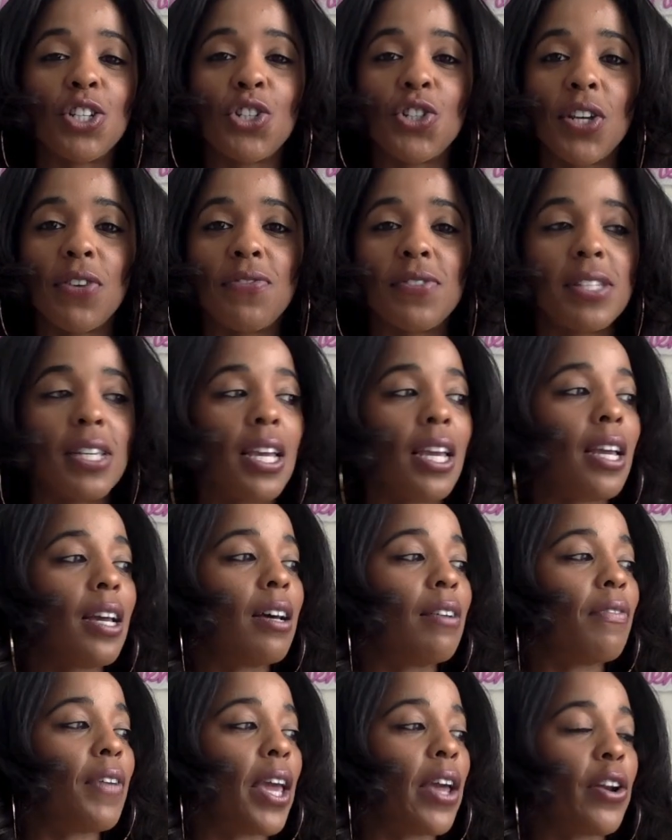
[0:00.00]
shifting
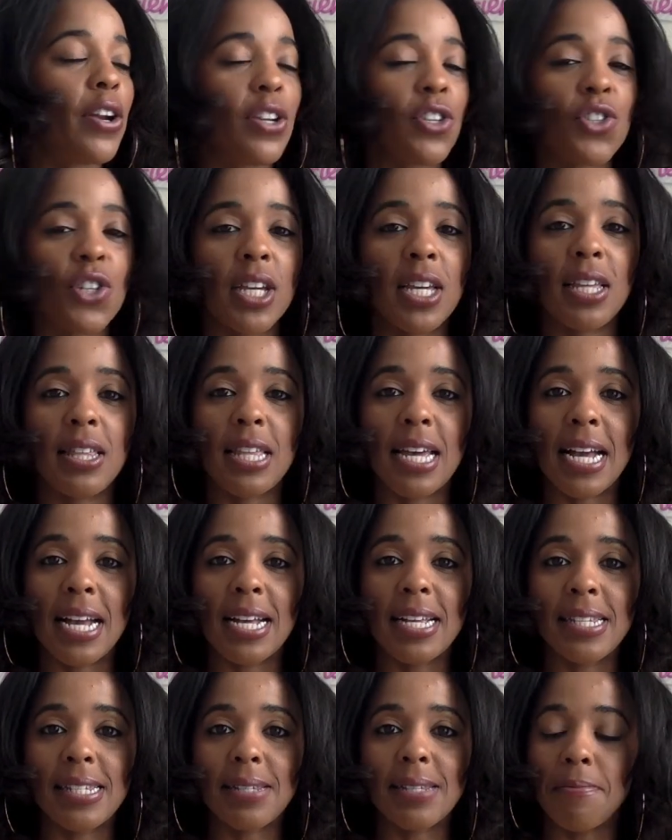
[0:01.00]
of energy that
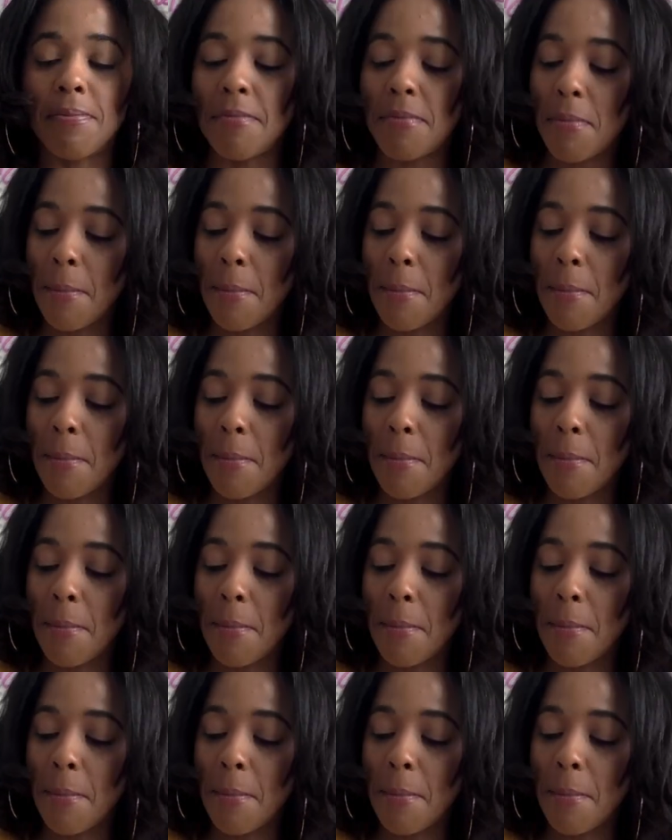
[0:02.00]
has